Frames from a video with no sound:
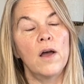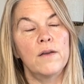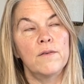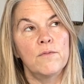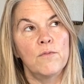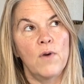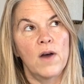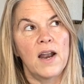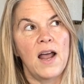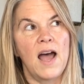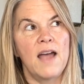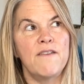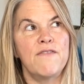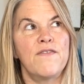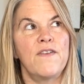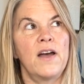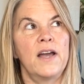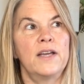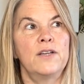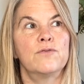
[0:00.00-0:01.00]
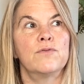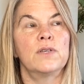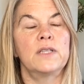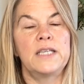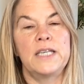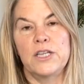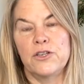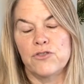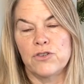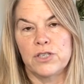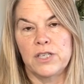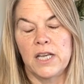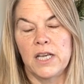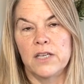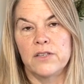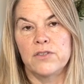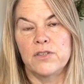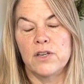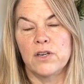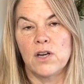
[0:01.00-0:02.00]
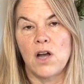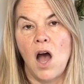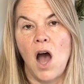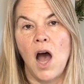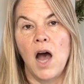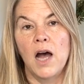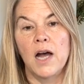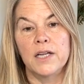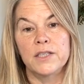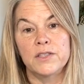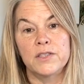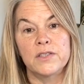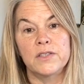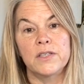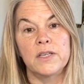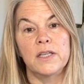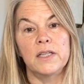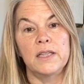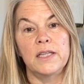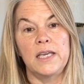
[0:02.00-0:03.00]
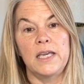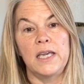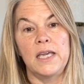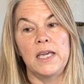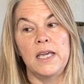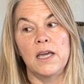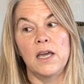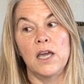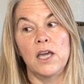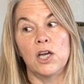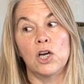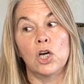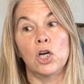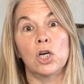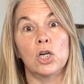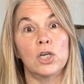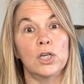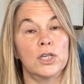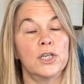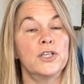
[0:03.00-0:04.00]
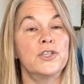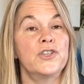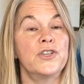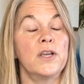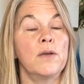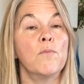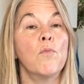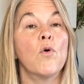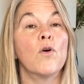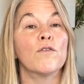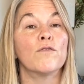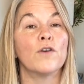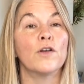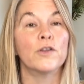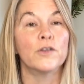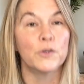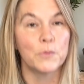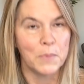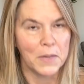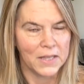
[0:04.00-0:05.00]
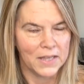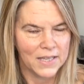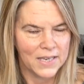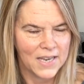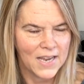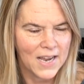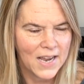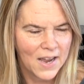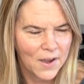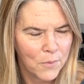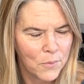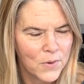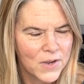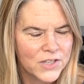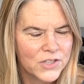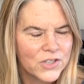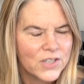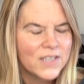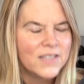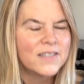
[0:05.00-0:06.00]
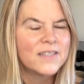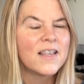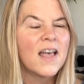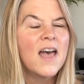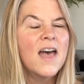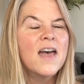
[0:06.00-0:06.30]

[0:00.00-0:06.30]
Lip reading: what I find really interesting is they're constantly encouraging more vulnerability, which is